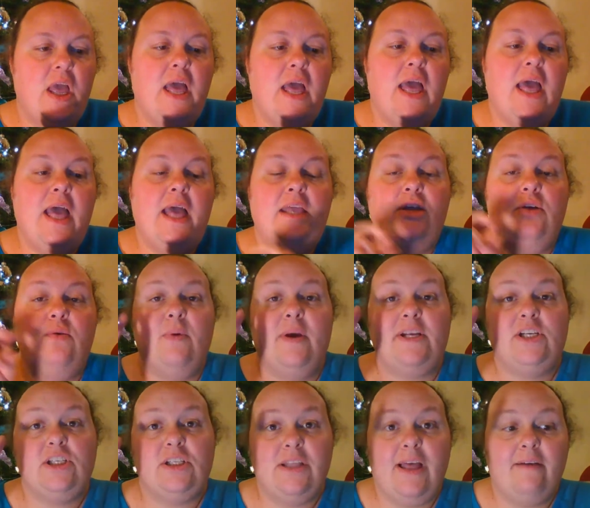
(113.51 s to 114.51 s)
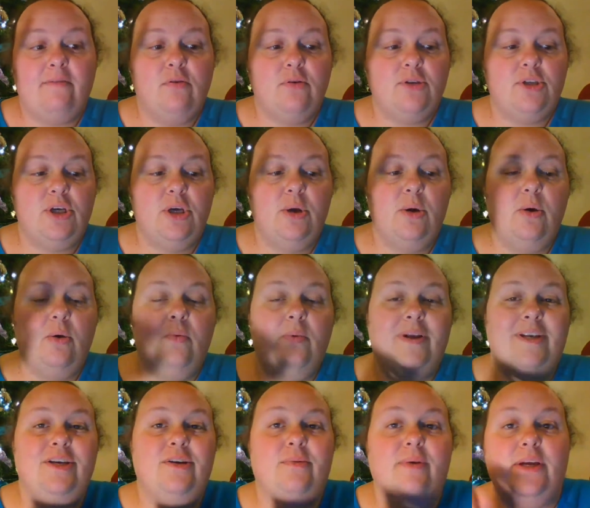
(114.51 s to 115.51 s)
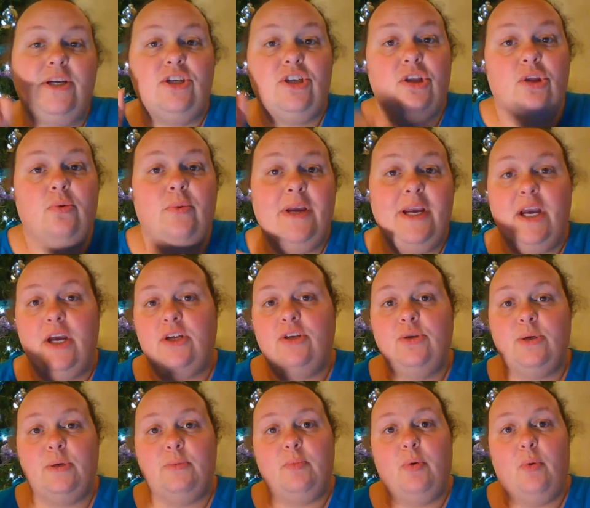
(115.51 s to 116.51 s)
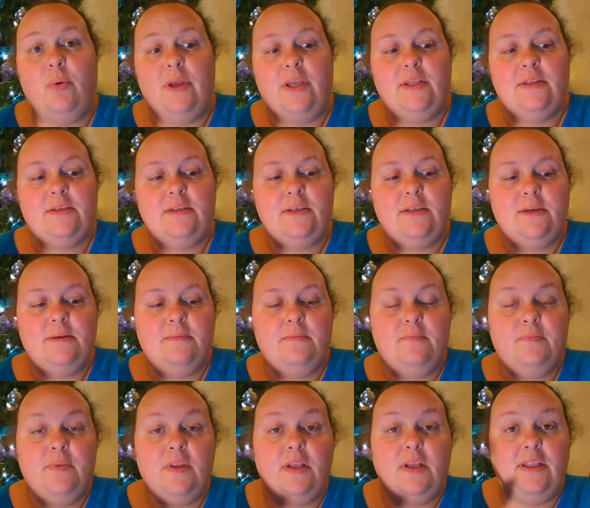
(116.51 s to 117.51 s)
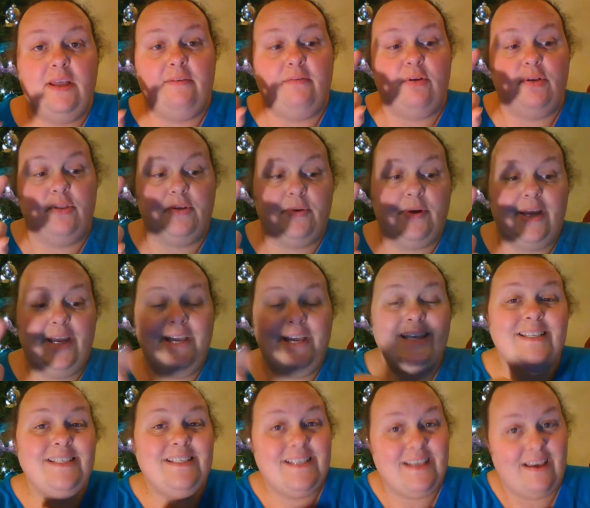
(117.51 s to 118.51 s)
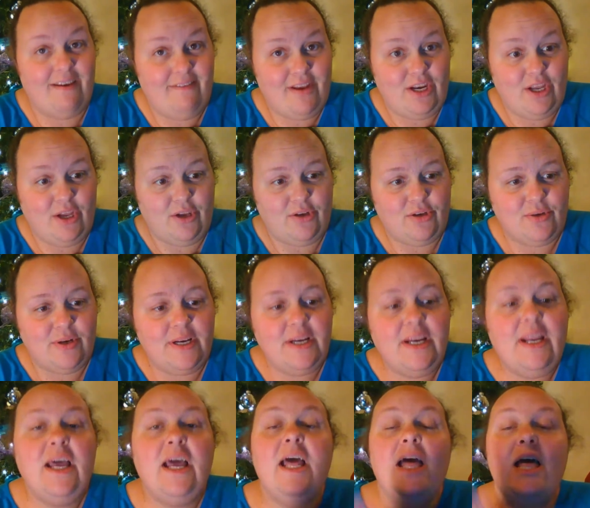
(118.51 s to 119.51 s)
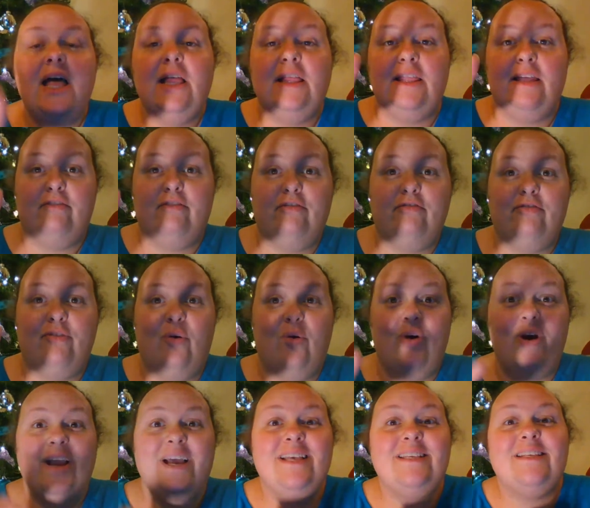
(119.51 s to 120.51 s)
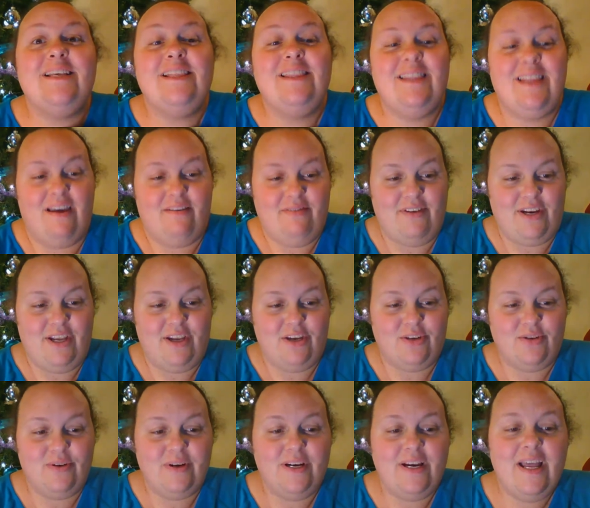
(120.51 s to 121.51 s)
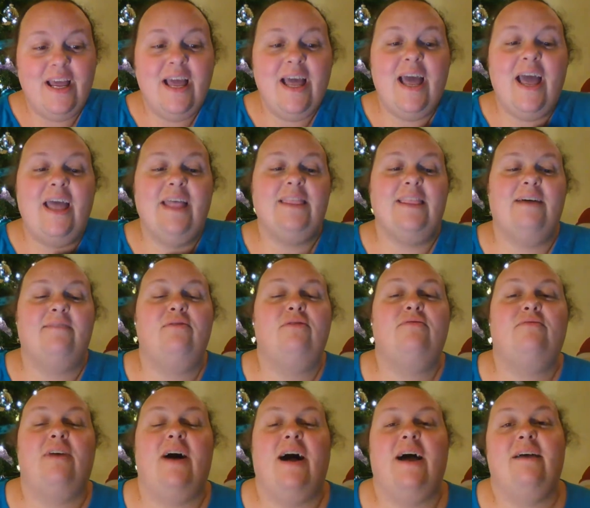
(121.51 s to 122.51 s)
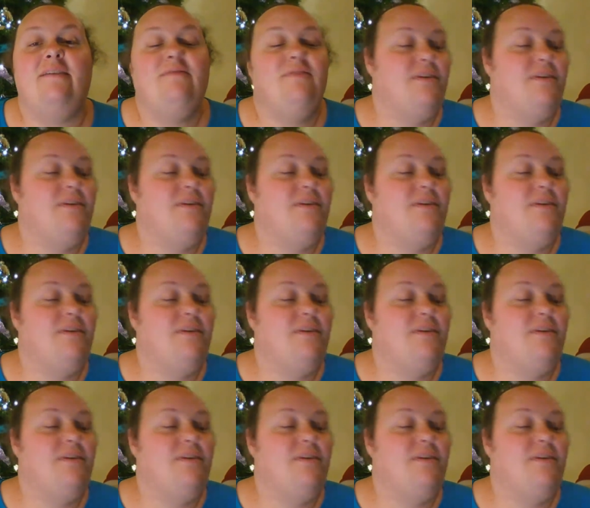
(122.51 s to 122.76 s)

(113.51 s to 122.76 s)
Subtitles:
You reach level 2 when you reach 300 points. Level 3 is 700. Level 4 is 1100. And level 5